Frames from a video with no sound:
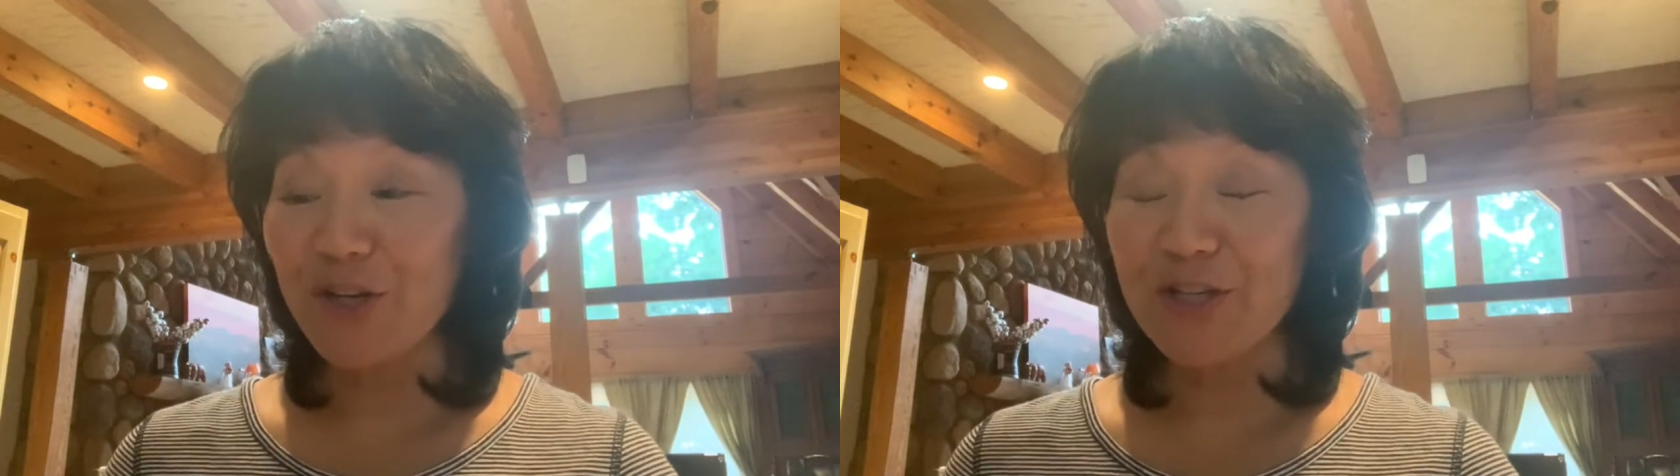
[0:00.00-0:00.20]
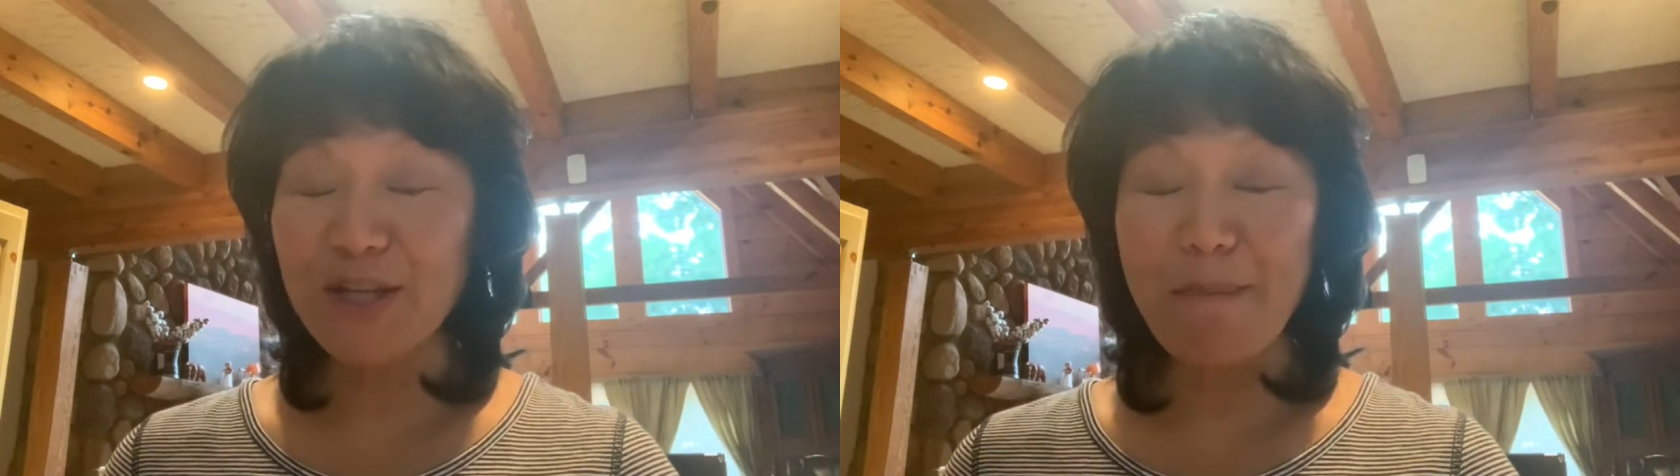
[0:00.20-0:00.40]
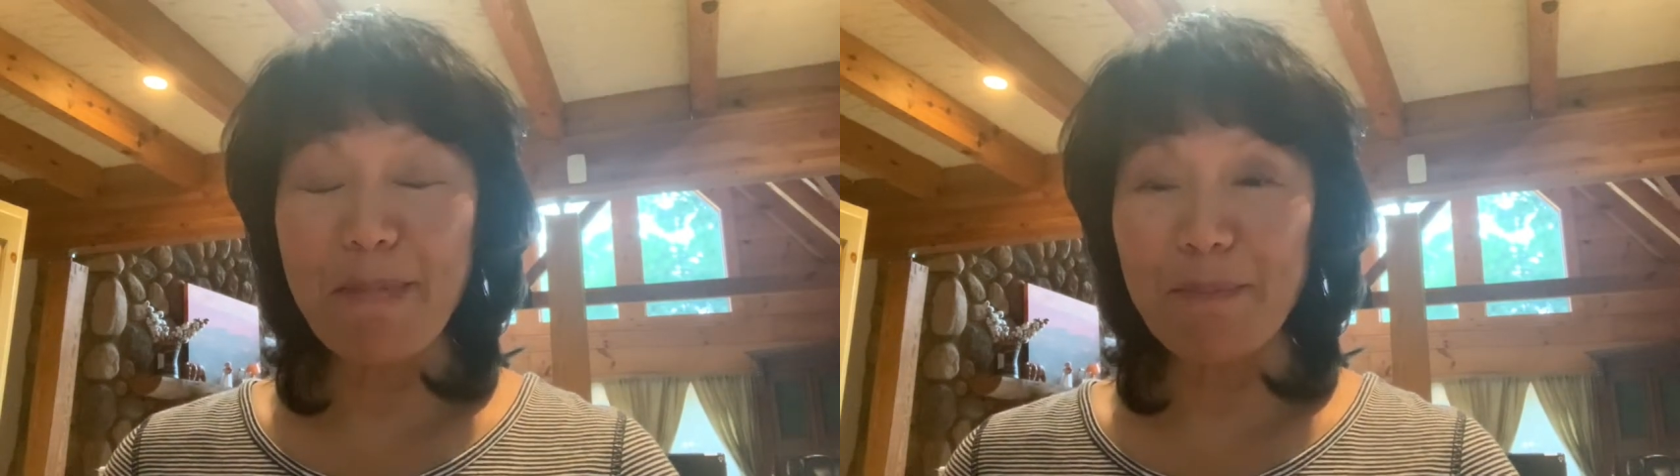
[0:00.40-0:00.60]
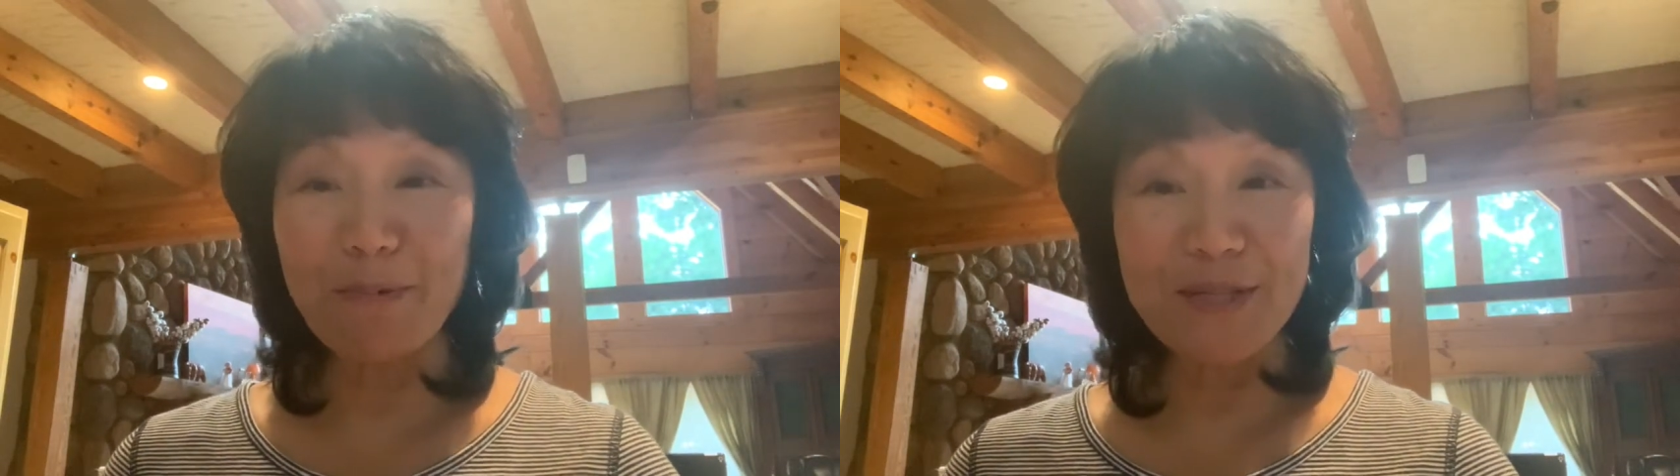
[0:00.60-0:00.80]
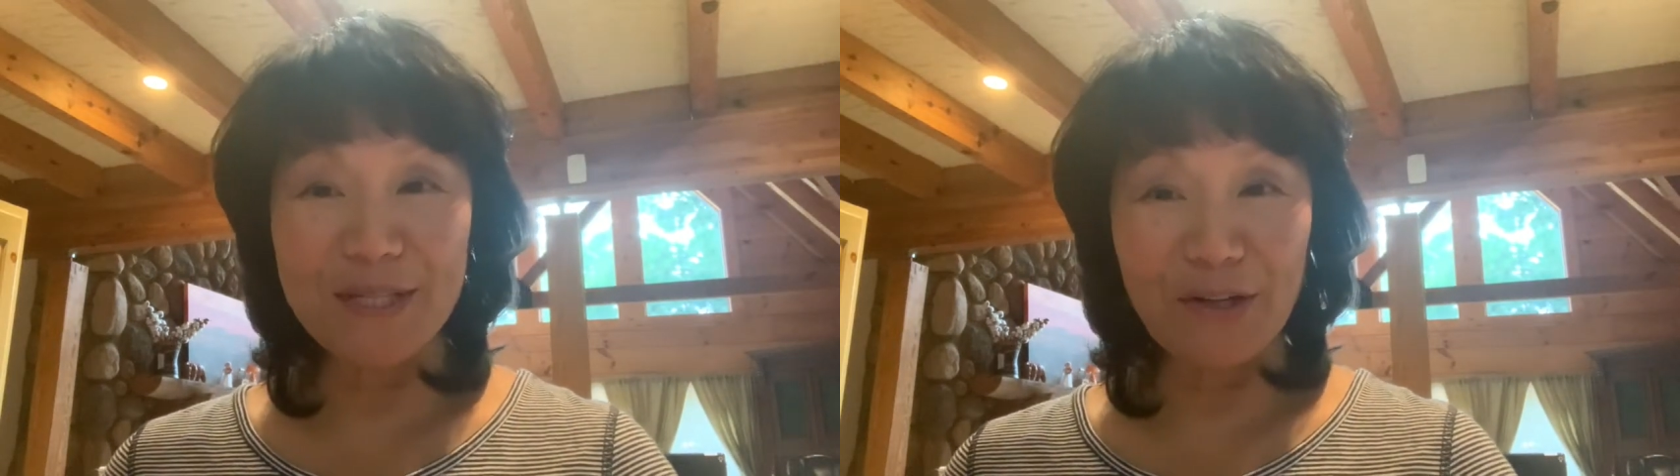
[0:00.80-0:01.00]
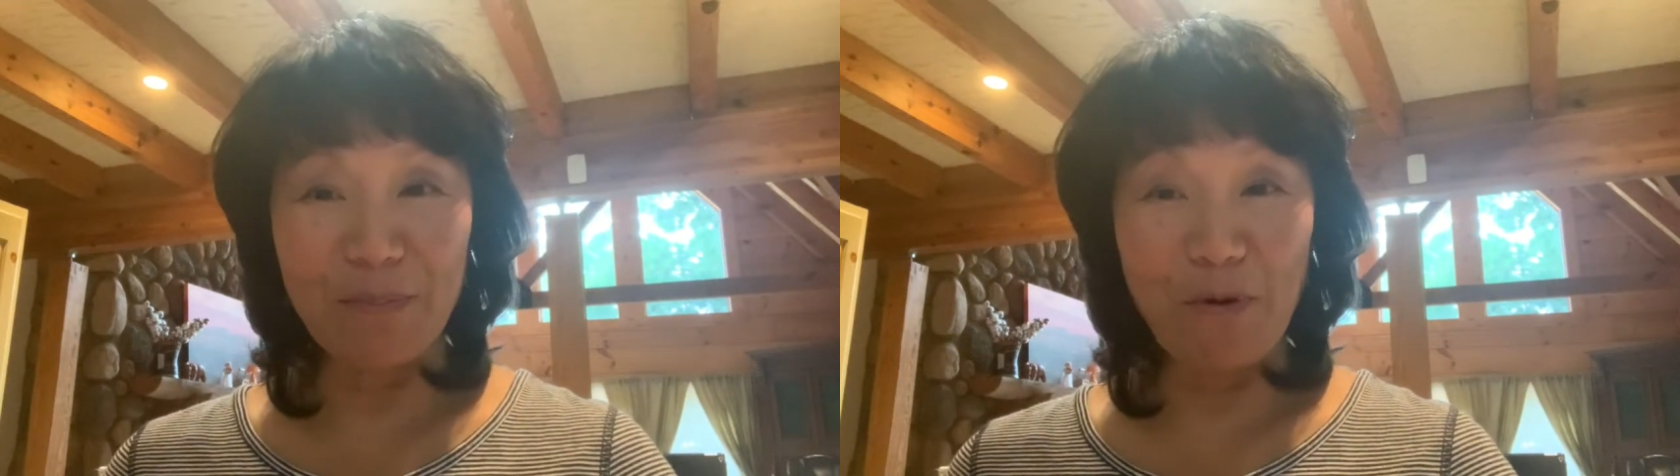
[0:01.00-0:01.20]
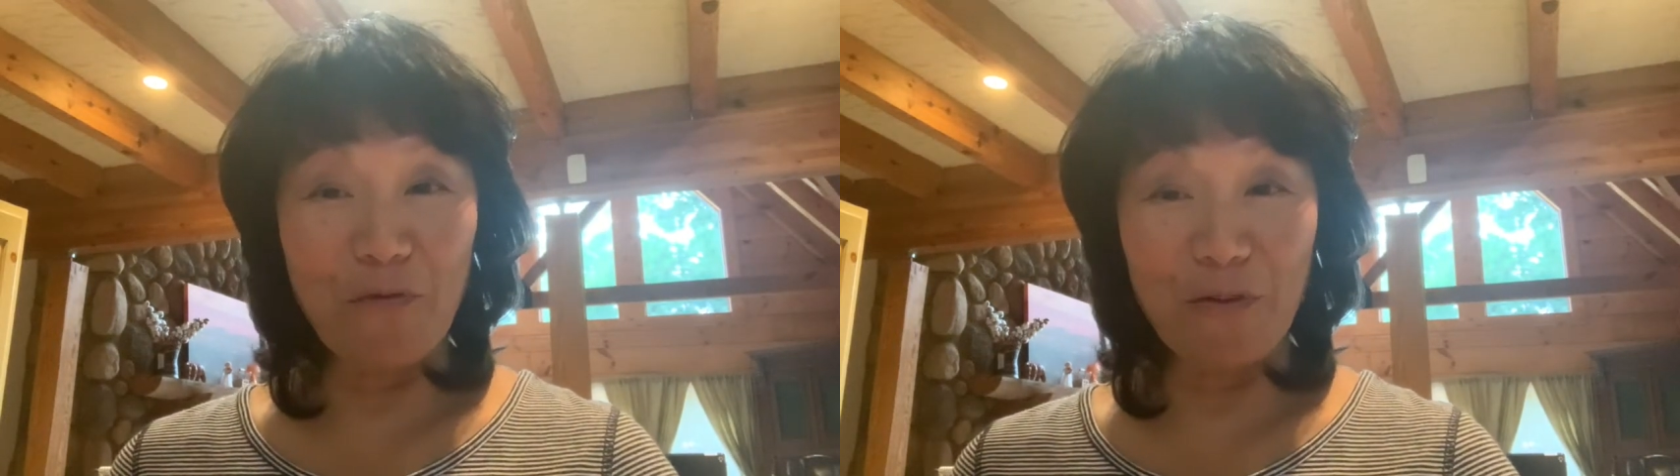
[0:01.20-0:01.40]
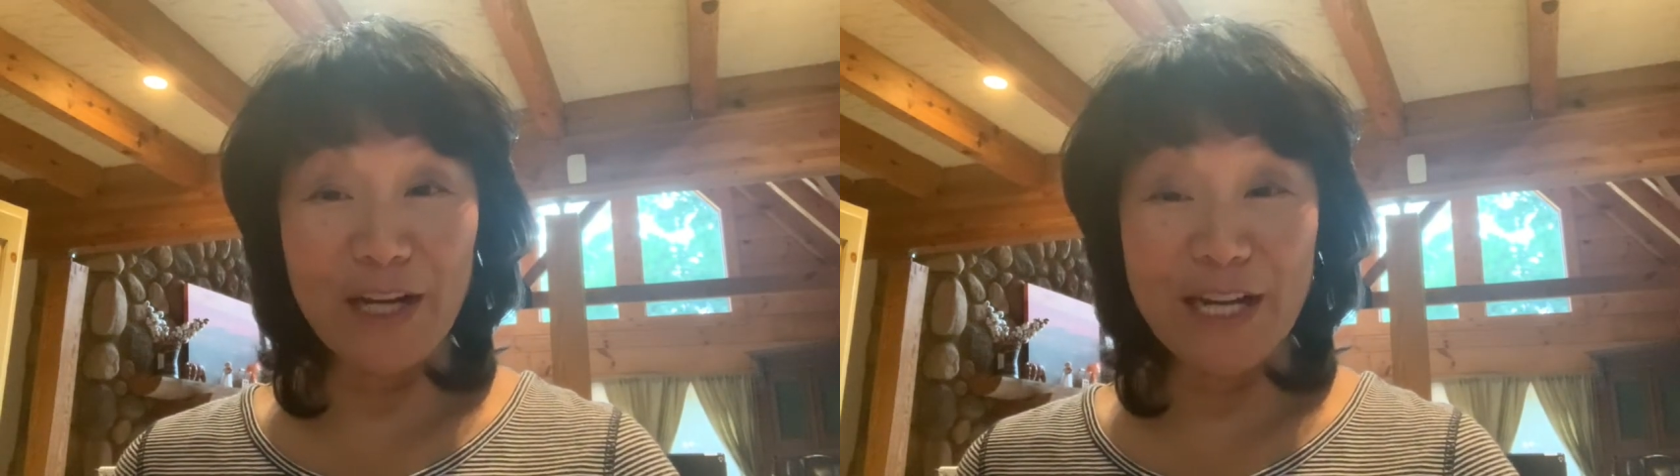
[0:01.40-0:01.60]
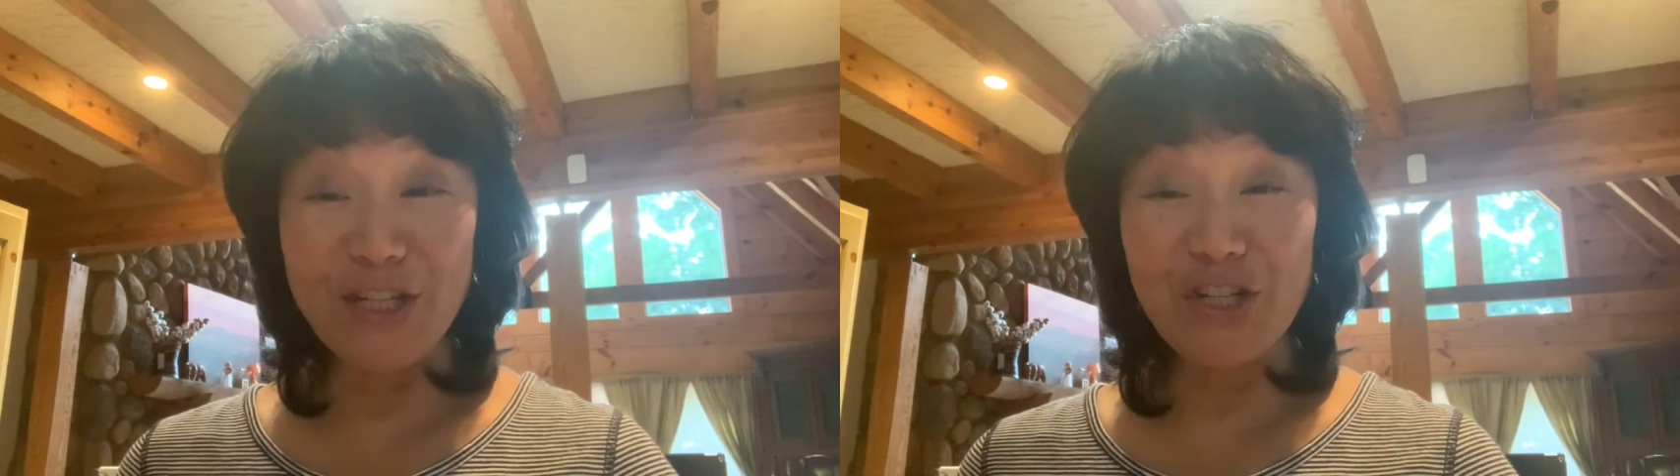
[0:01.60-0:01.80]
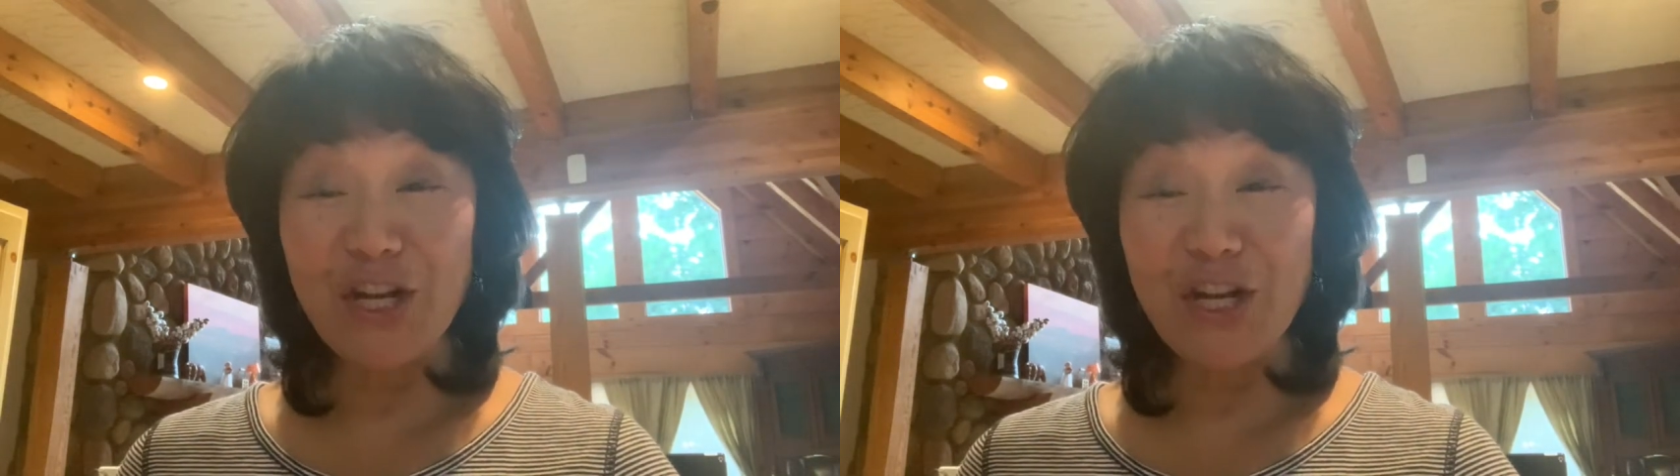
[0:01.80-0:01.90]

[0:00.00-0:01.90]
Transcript: some maple syrup over each